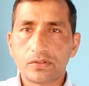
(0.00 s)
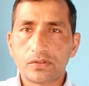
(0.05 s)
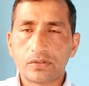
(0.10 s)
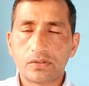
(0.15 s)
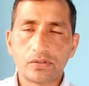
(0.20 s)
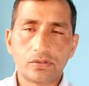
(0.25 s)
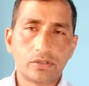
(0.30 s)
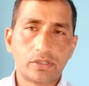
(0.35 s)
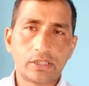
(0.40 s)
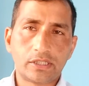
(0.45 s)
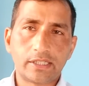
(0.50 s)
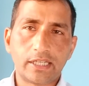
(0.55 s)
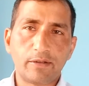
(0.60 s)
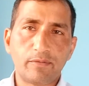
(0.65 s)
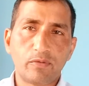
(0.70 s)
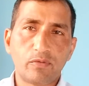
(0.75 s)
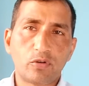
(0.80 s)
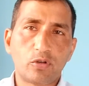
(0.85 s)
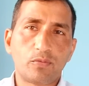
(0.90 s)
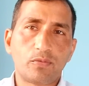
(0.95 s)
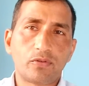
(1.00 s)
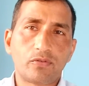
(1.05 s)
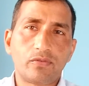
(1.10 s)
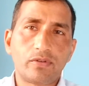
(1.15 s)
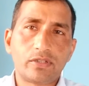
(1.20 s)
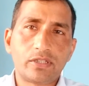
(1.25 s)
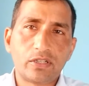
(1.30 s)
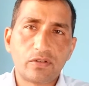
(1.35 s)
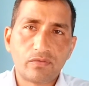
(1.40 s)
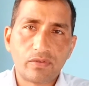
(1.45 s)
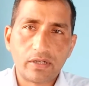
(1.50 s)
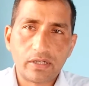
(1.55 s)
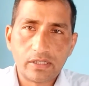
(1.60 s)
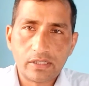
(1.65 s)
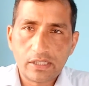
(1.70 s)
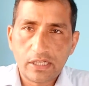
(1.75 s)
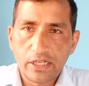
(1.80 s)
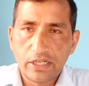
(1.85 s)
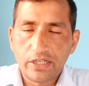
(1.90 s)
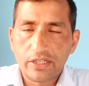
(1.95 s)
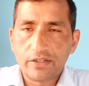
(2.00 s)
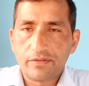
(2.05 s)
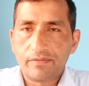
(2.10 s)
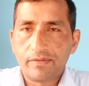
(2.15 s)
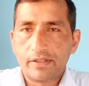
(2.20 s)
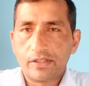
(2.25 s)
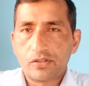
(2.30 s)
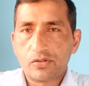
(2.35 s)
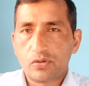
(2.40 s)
So this can be one of the question, what is an interface?